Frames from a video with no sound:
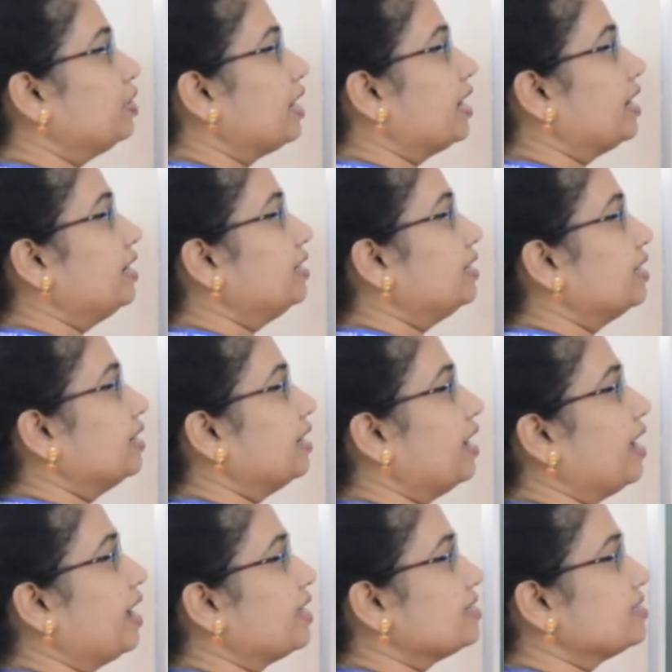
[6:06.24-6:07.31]
current
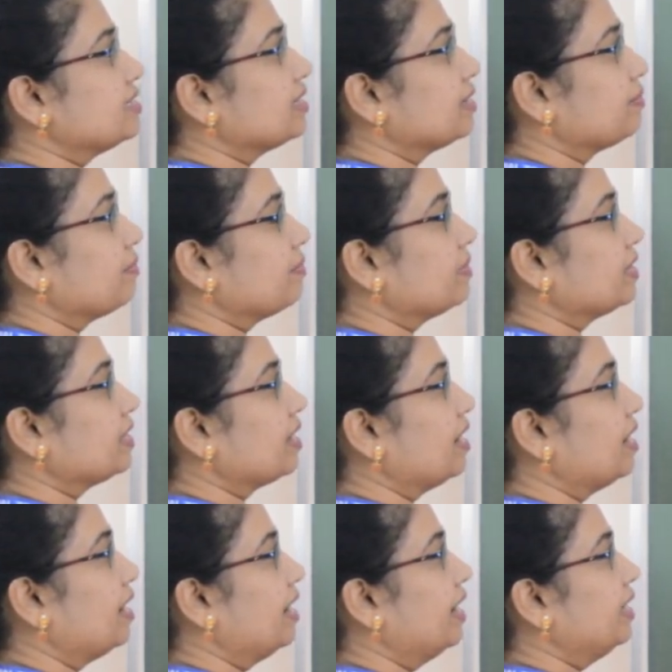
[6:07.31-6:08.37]
as
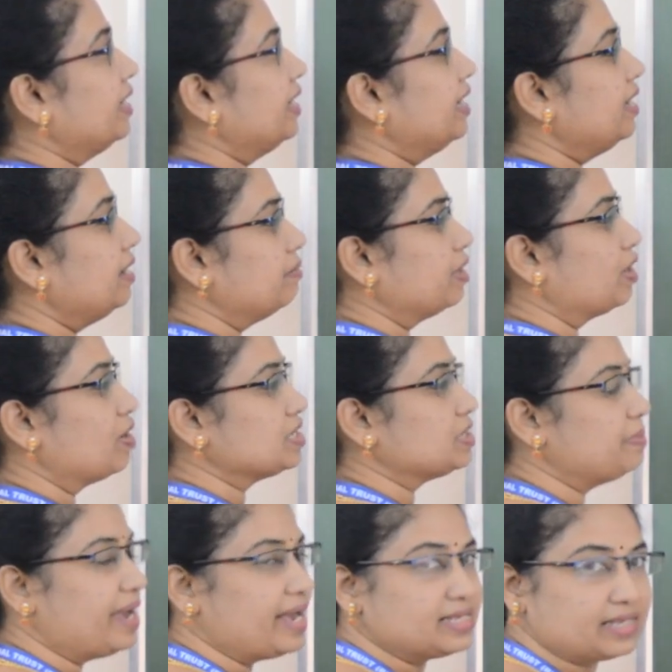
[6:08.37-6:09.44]
IE, because
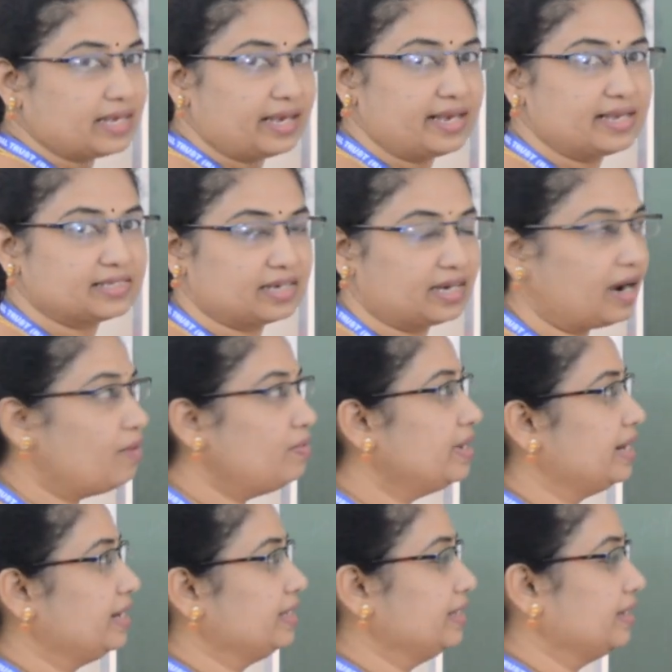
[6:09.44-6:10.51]
base is
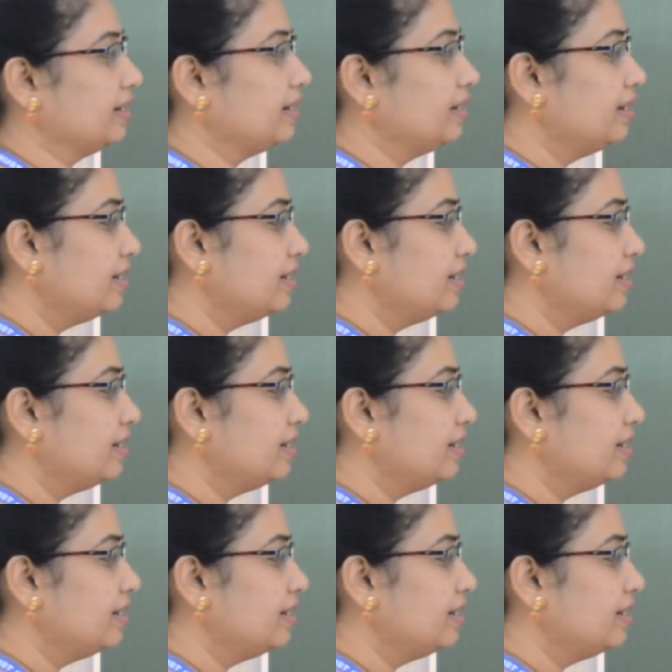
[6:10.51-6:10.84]
grounded here.